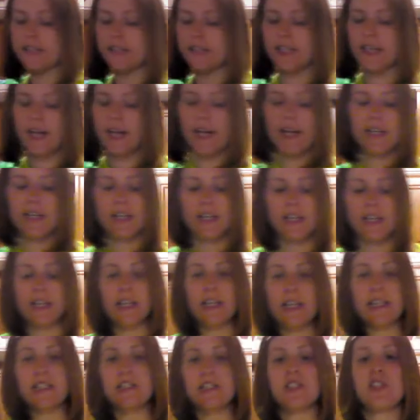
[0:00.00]
thing I need
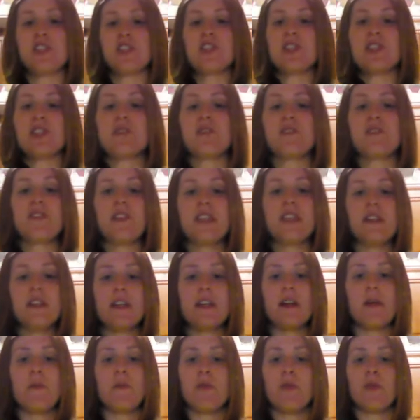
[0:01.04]
is to just fill
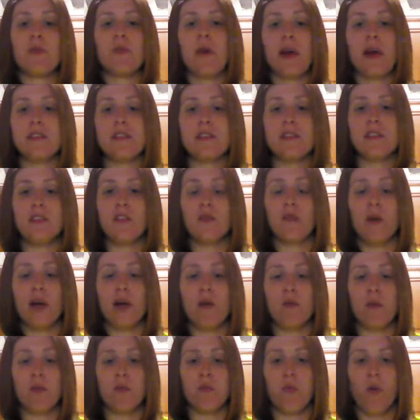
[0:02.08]
it up the rest of the
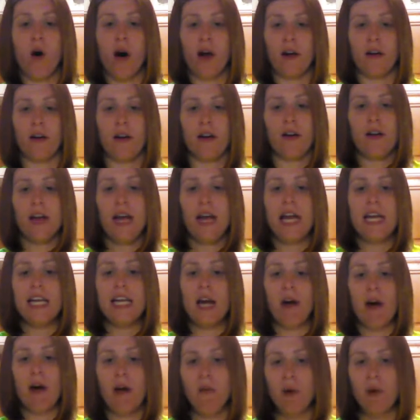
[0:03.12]
way with water.
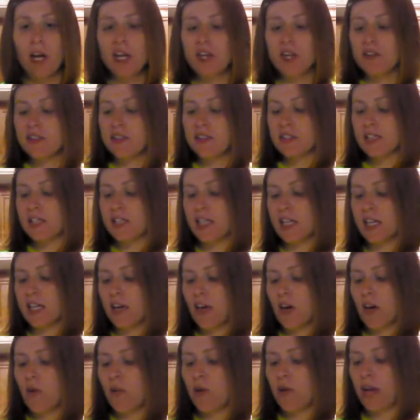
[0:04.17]
Now I want you to see
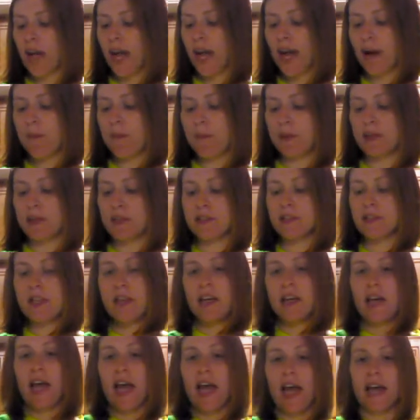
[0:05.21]
what happens
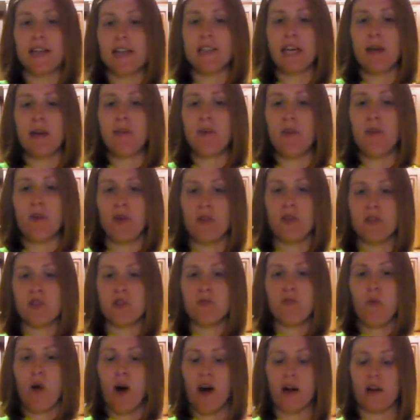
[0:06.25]
as I pour
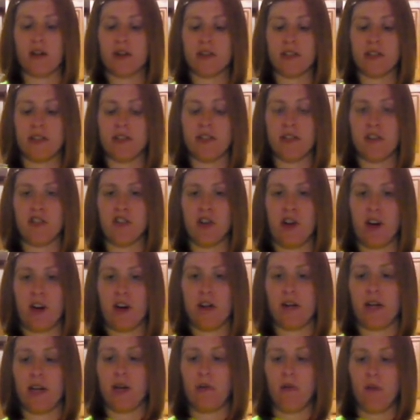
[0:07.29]
this water into the jar.
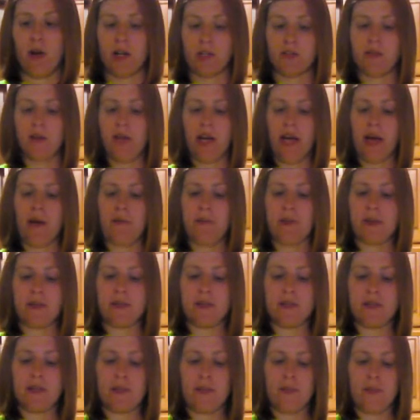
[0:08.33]
Okay, watch what
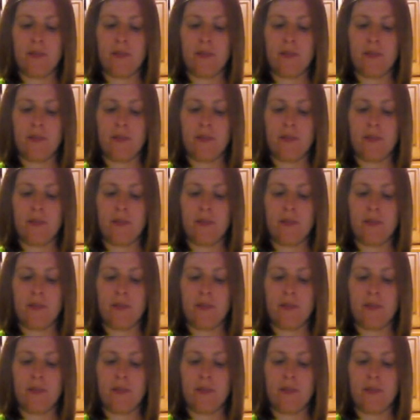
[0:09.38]
happens.